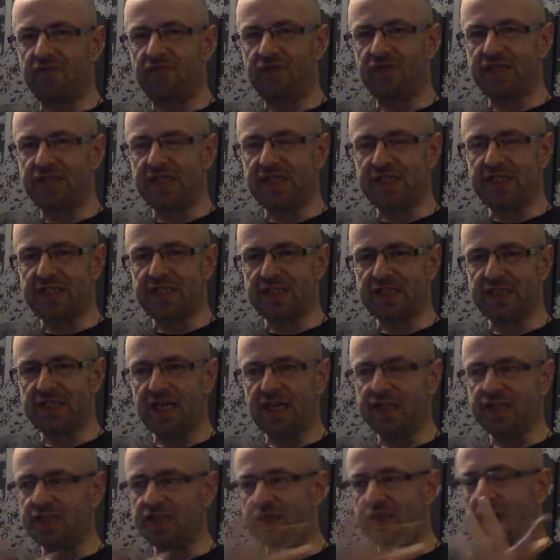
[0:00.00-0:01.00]
a tasting
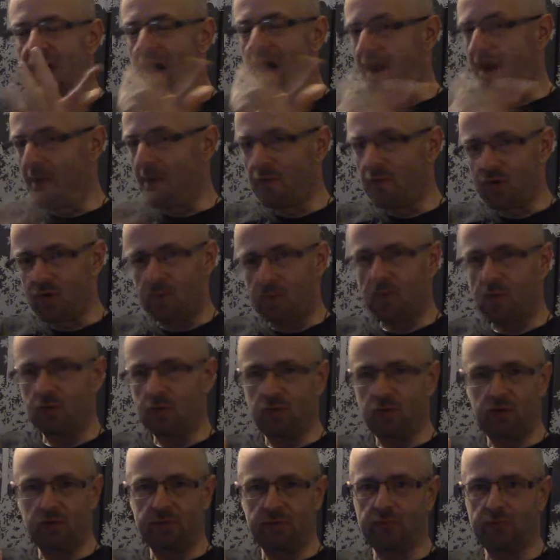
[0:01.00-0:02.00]
session, I probably
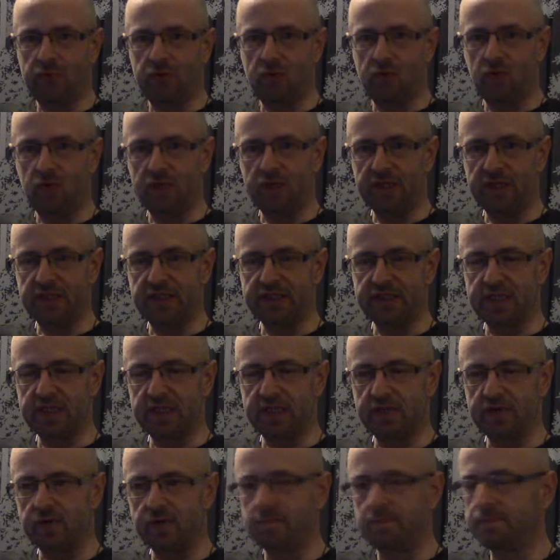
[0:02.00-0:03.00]
wouldn't put one of these in it
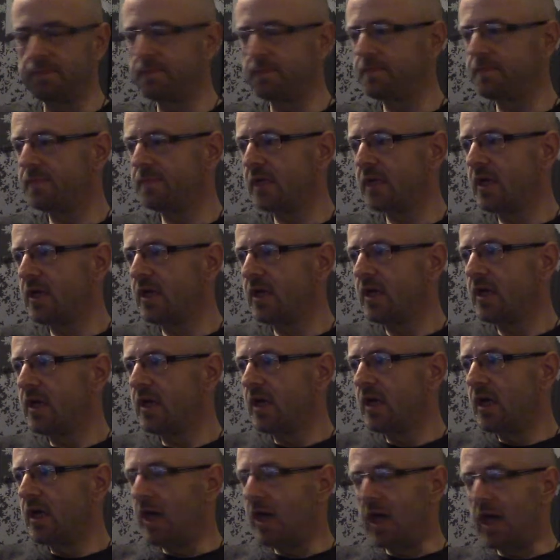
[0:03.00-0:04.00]

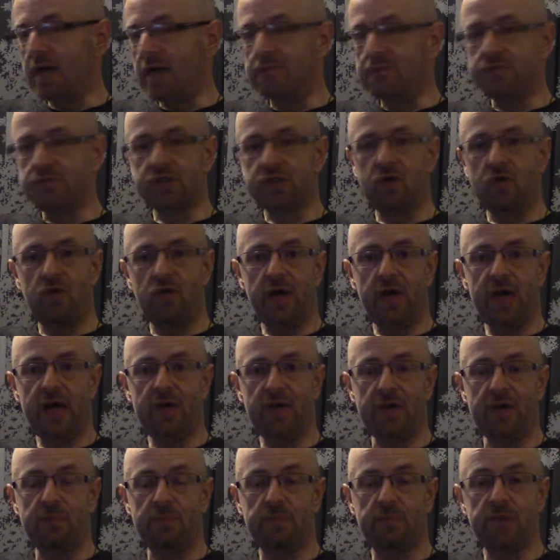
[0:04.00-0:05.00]
though. So
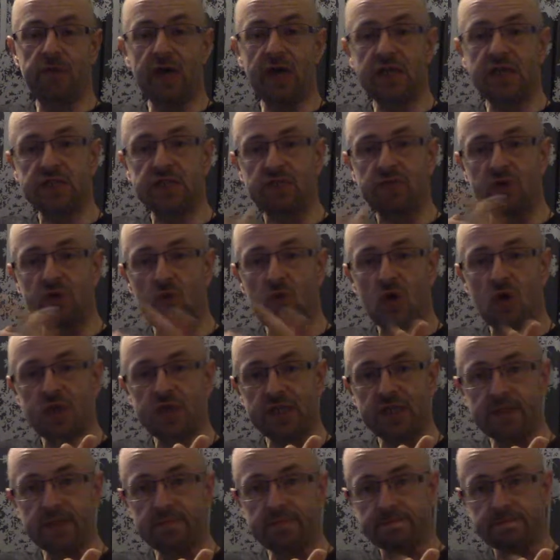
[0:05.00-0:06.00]
anyway, thanks for
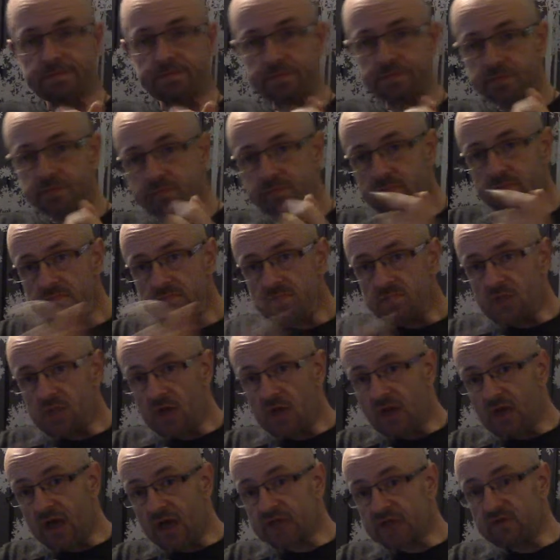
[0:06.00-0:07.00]
watching,
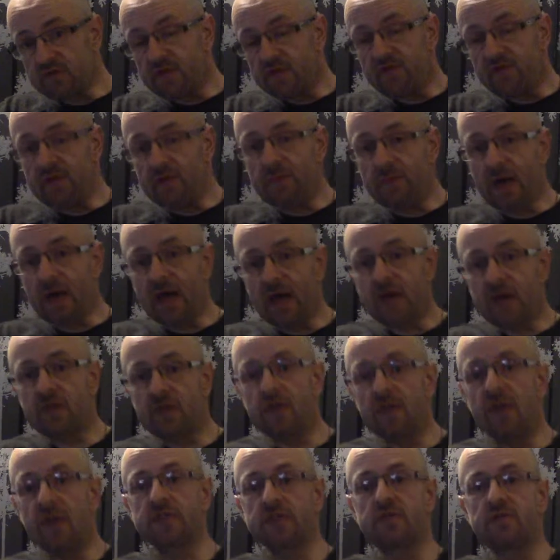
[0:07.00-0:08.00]
thanks for the feedback,
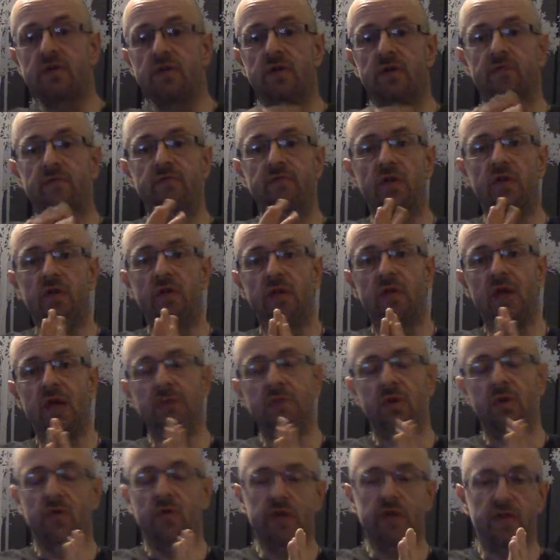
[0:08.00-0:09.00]
thanks for letting me
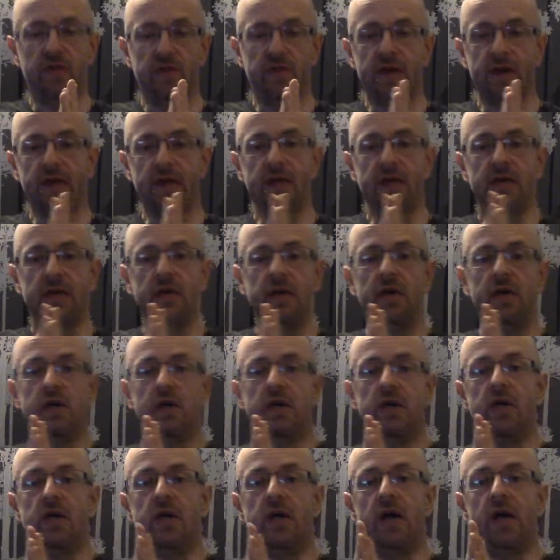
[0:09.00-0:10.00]
know what you think.
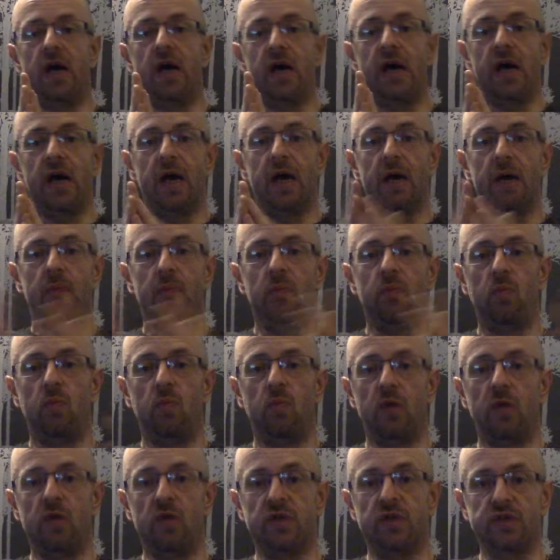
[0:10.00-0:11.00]

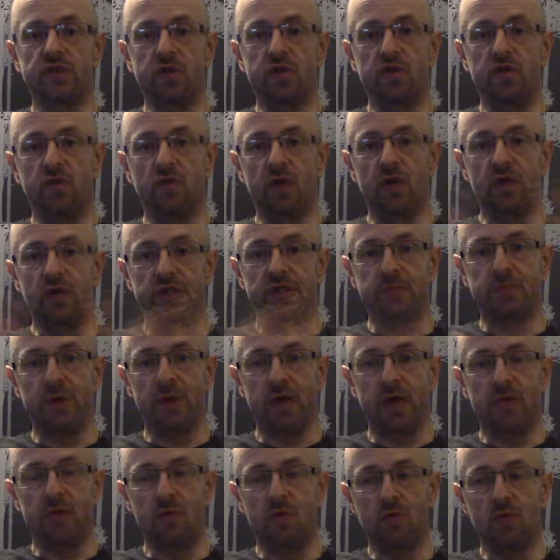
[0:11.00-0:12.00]
Whether it's good or whether it's bad,
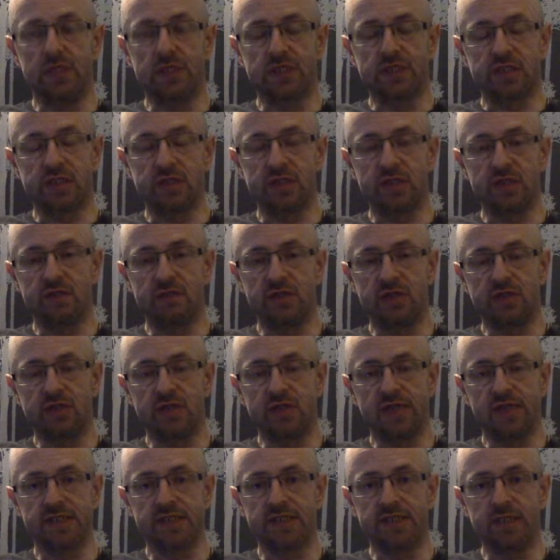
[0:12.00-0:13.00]
I'm always
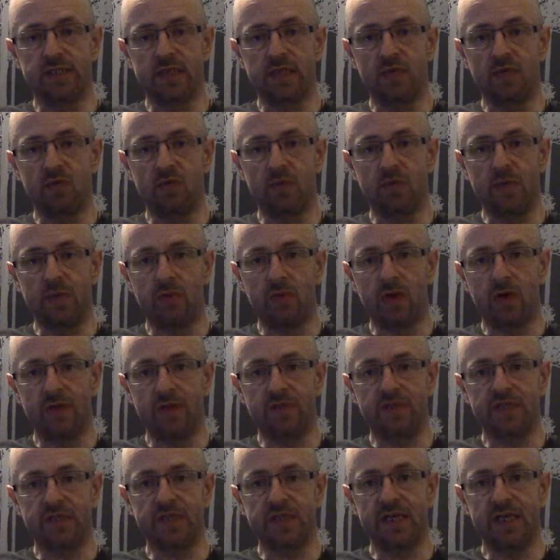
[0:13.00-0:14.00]
interested to hear what people have
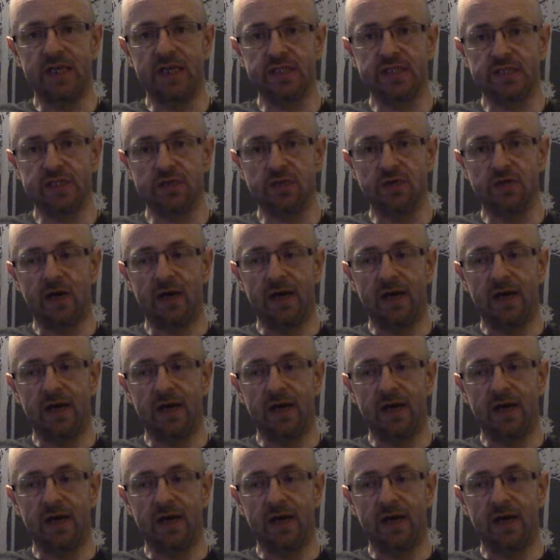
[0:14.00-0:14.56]
to say. So